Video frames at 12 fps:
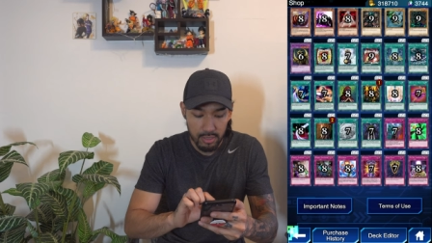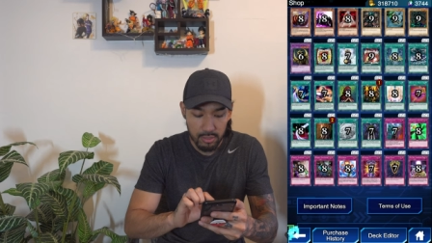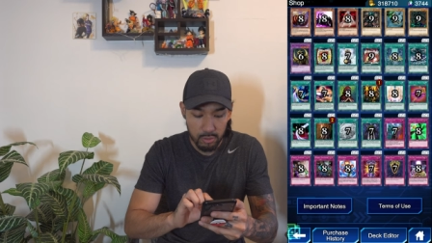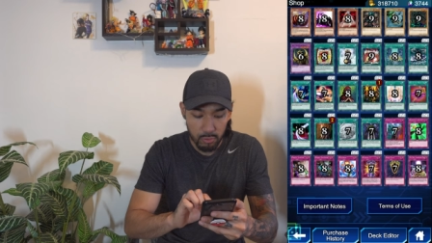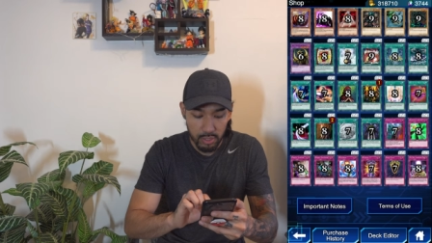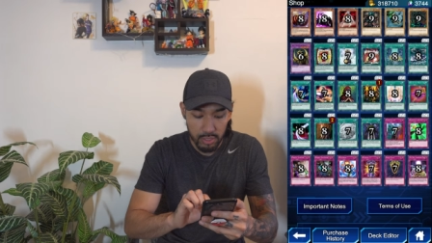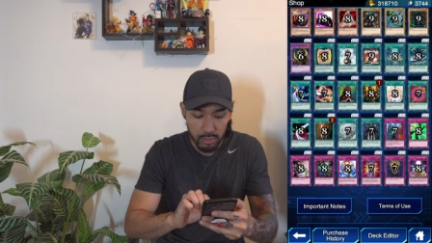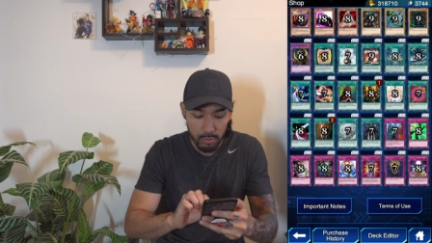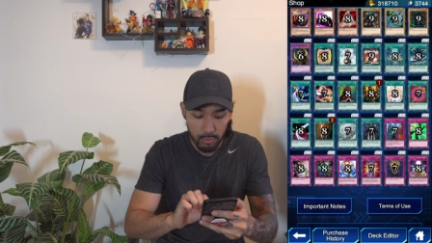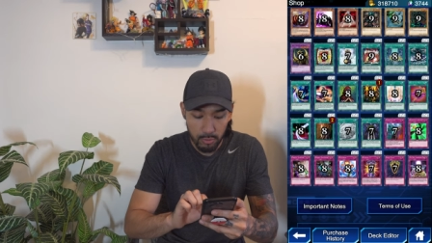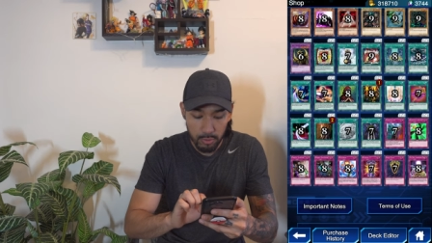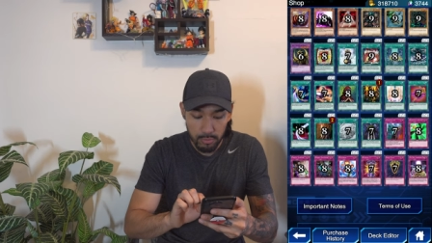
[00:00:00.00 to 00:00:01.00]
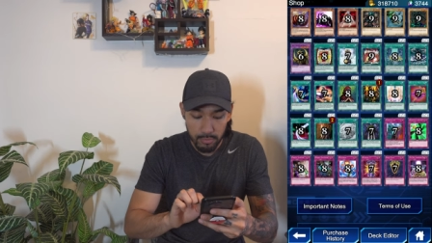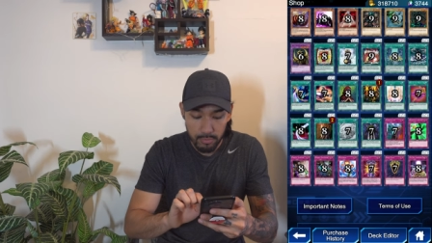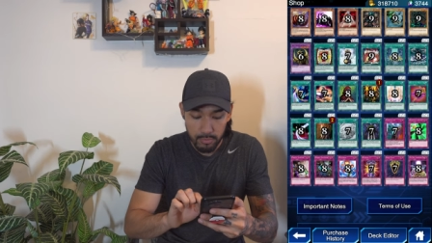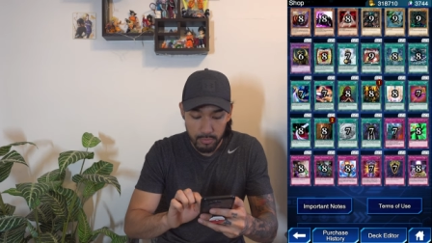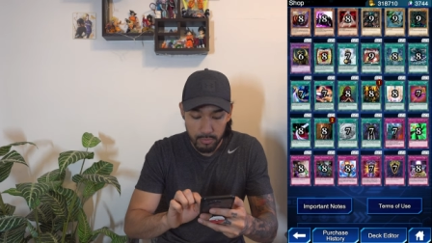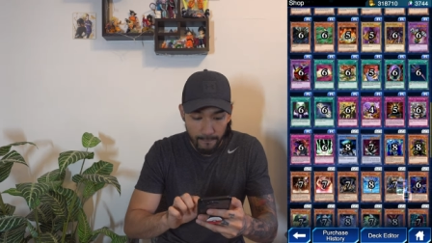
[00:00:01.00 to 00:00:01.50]
It's really cool.
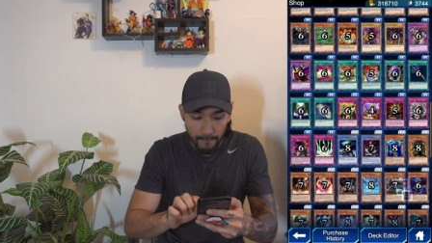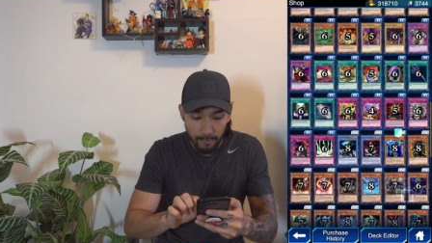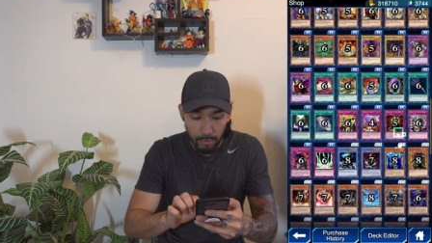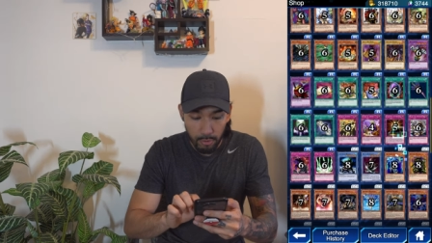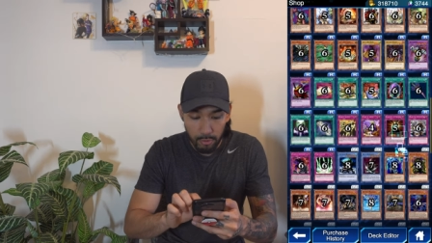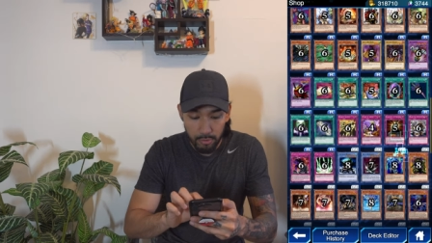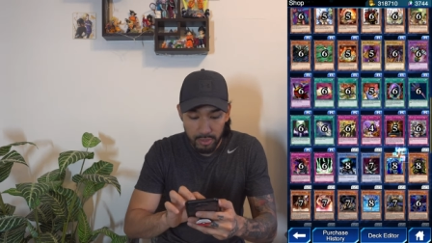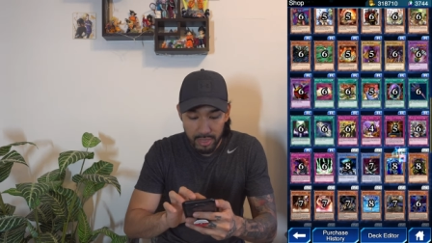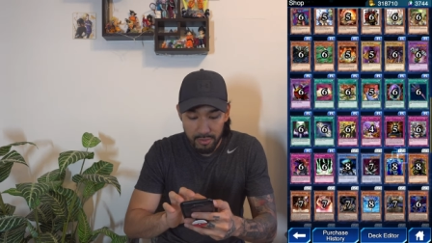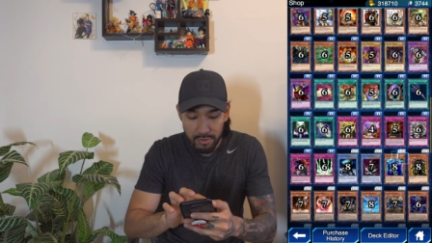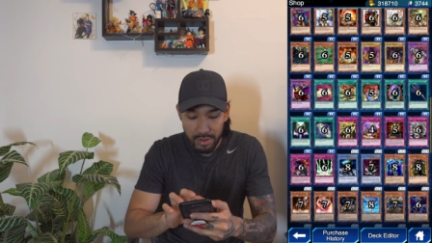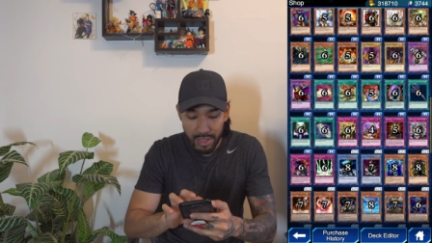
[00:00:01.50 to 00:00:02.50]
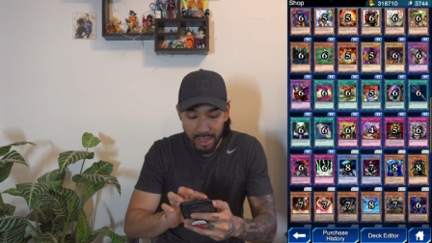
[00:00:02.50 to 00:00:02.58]
Oh, they even